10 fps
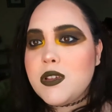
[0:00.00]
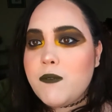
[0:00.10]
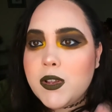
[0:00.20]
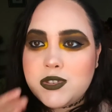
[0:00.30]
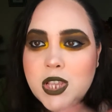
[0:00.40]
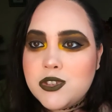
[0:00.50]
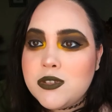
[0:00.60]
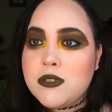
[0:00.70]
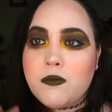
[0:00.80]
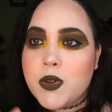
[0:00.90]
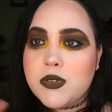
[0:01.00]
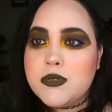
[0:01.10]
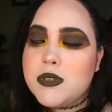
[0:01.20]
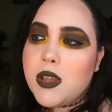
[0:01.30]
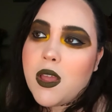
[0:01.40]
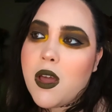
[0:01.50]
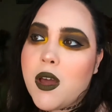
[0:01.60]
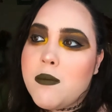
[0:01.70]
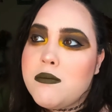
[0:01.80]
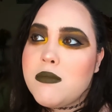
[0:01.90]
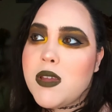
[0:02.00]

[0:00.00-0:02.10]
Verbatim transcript: a session on the phone. Um,